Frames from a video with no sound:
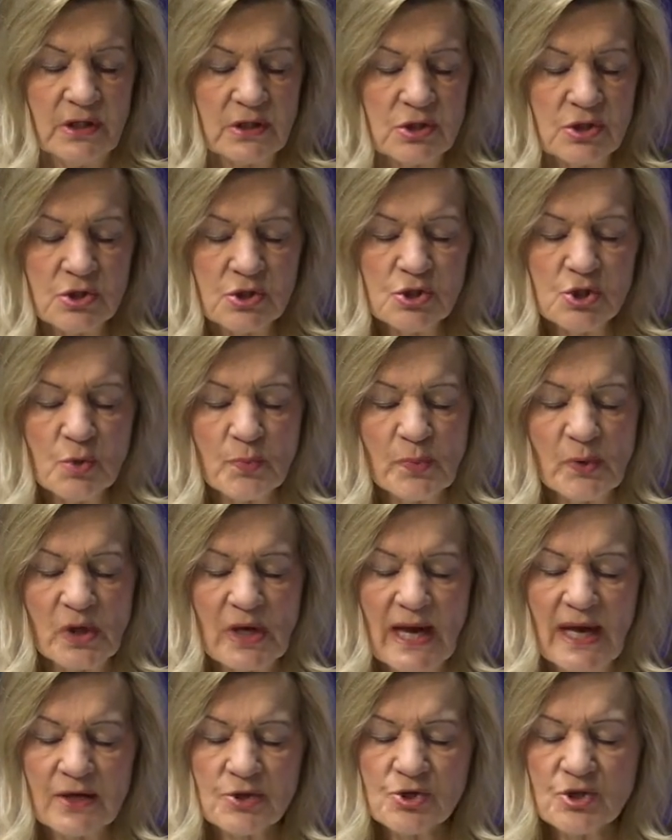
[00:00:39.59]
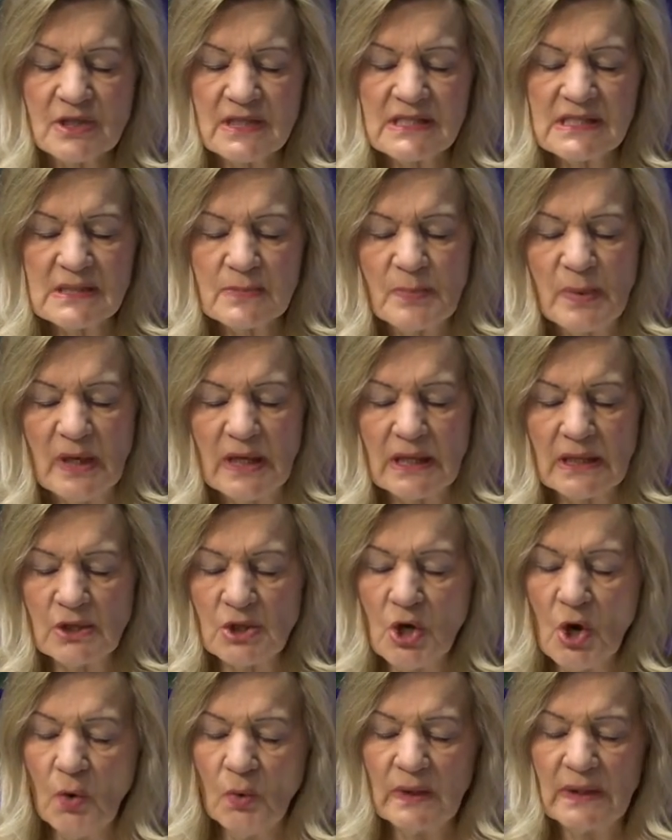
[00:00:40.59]
to supernaturally speak a
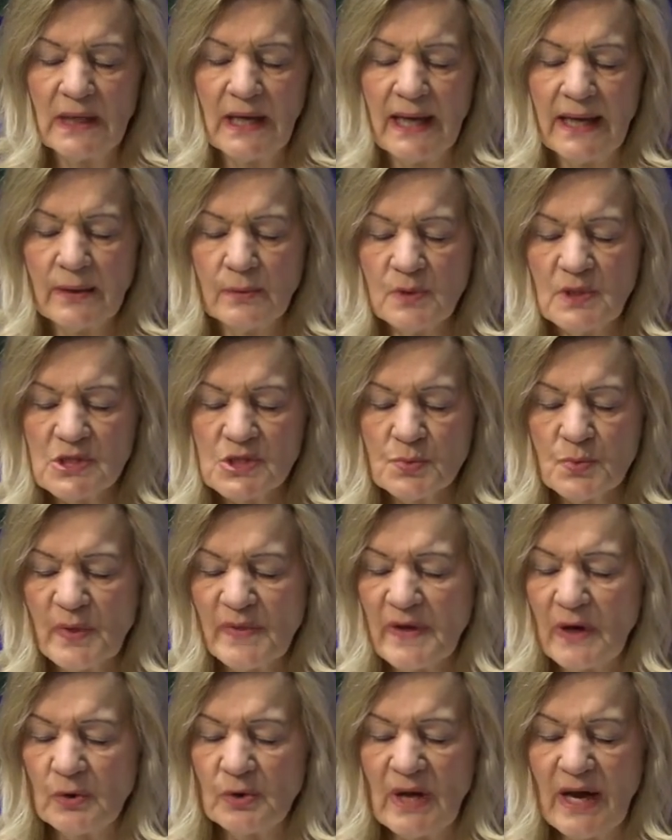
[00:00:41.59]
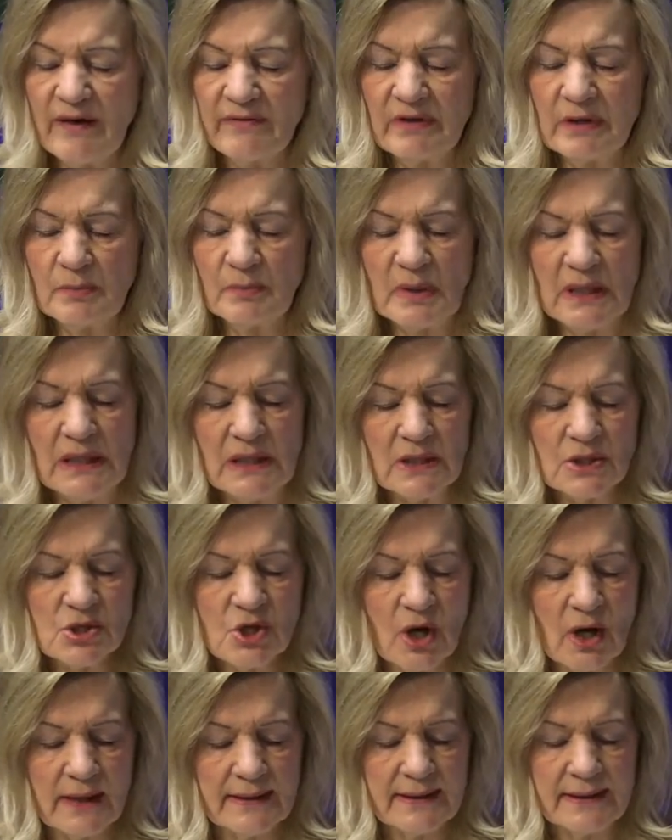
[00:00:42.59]
known language without having being
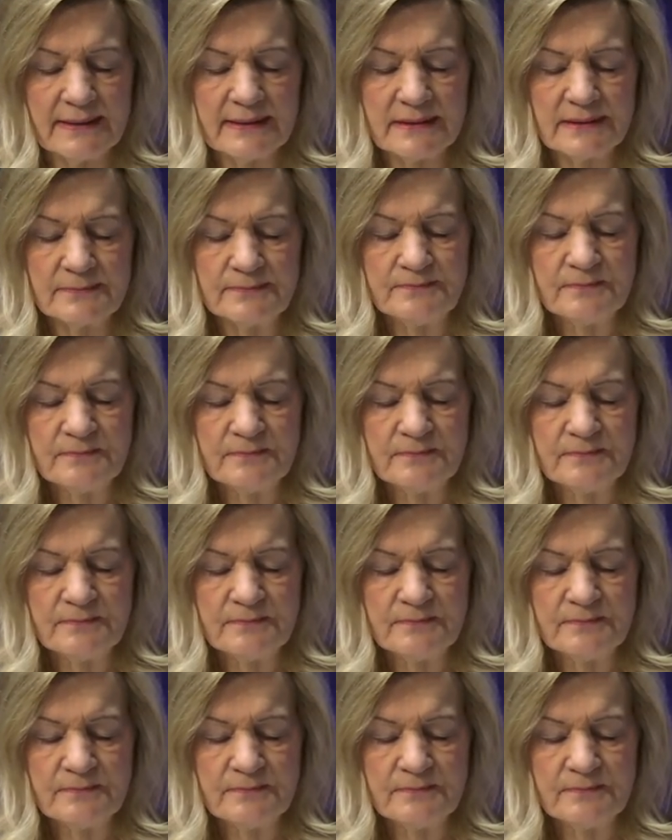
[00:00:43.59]
taught it.